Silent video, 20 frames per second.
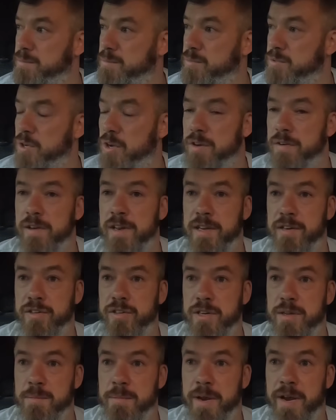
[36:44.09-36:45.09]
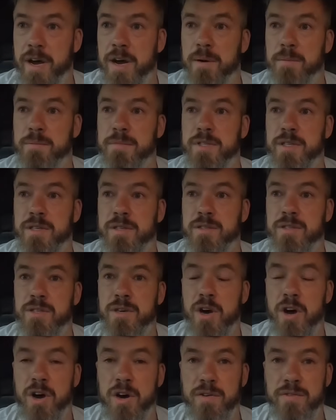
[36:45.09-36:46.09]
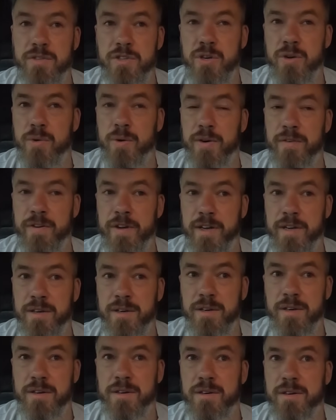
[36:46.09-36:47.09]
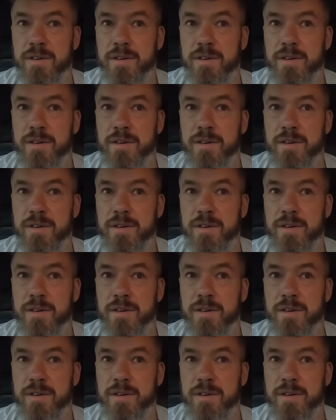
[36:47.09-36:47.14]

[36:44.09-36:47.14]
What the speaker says: because I'd literally been up since 2:30, I think.